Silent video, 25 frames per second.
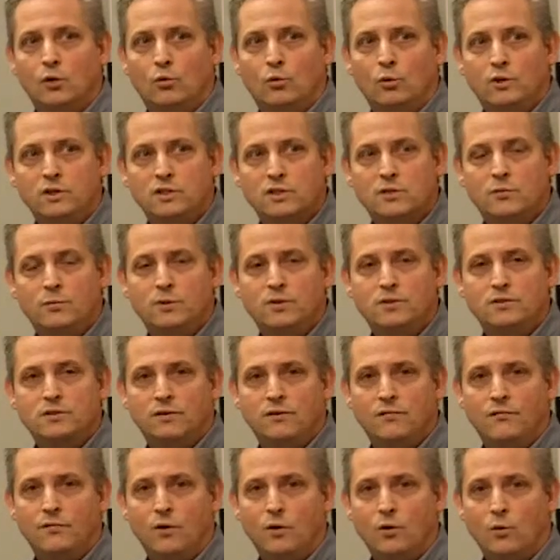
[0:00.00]
which
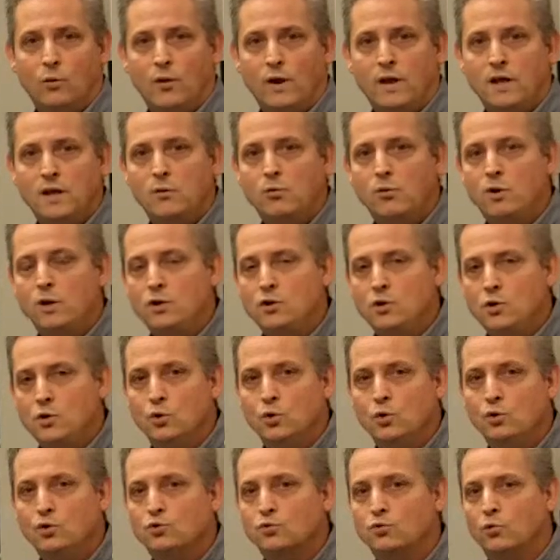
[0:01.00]
specific way we
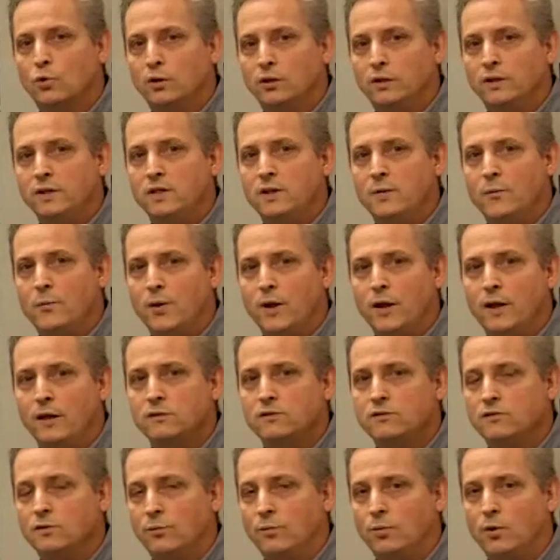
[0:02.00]
use really
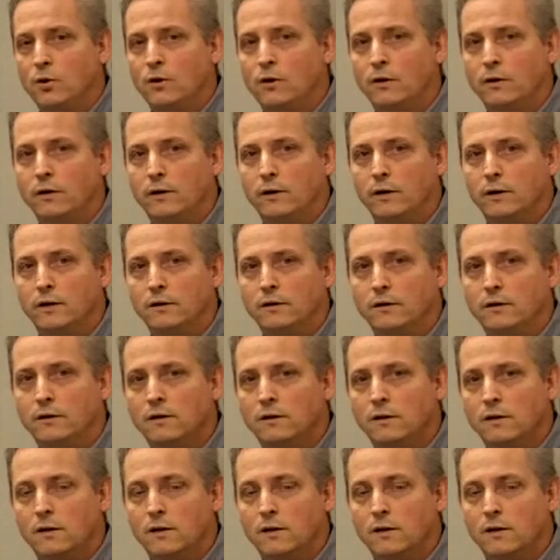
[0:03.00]
depends upon